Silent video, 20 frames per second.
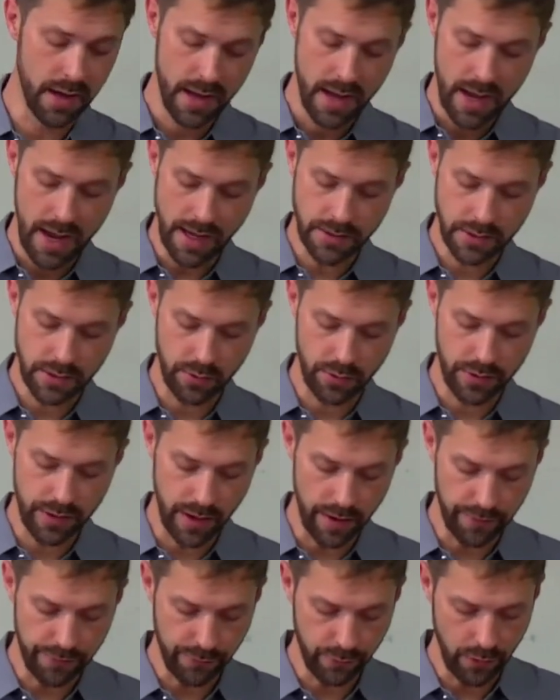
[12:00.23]
and so
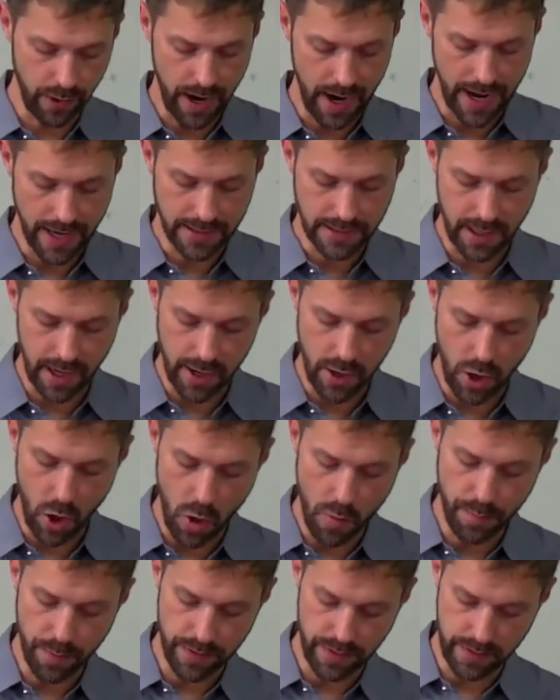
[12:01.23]
therefore as I
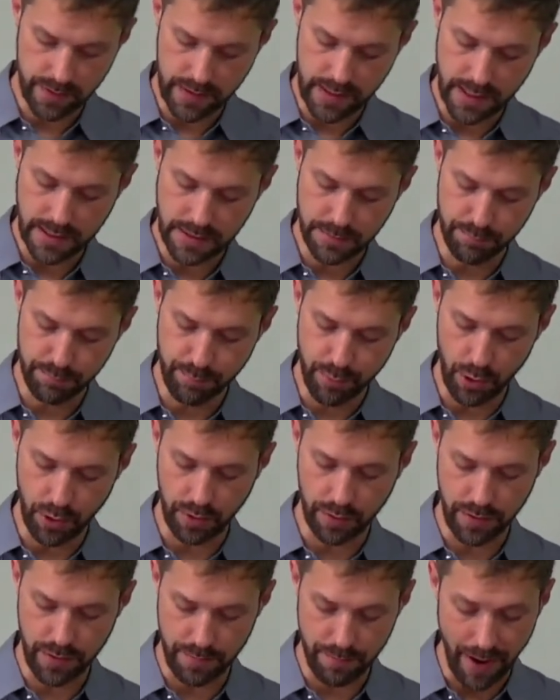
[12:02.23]
open this book,
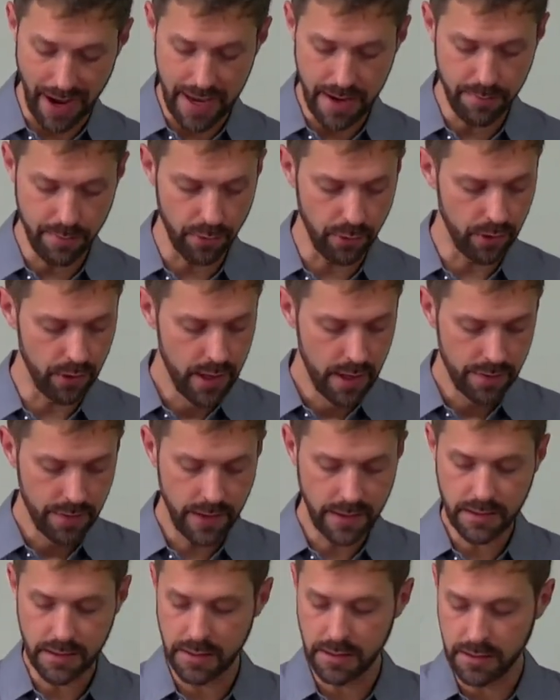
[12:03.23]
the Bible,
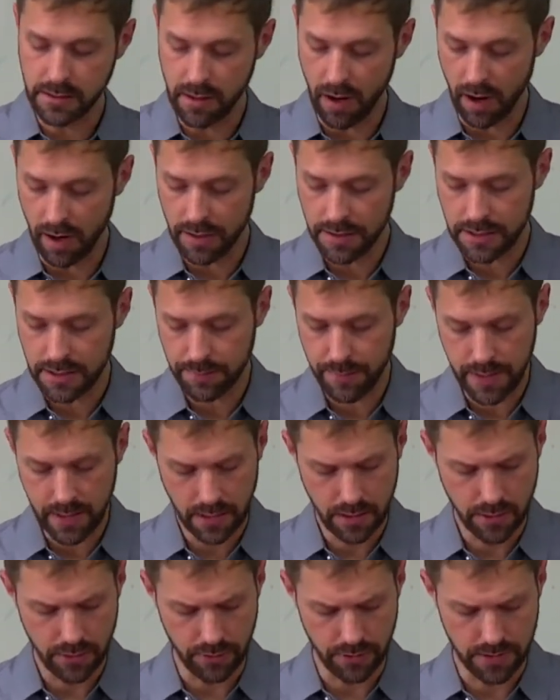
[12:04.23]
this is God speaking
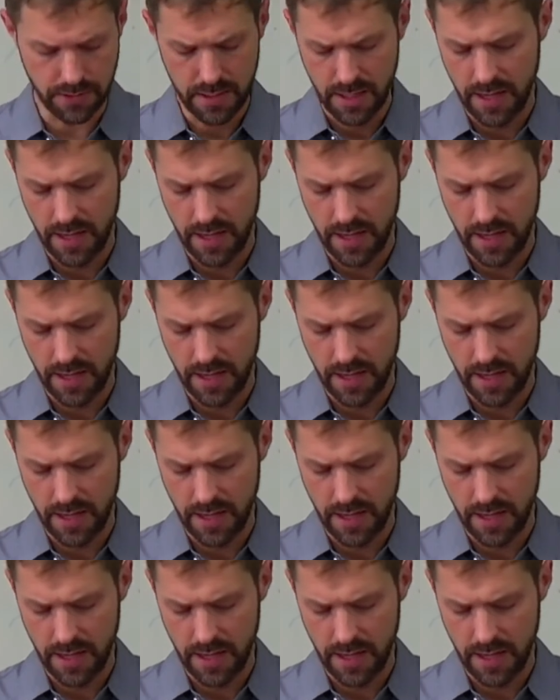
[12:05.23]
to us.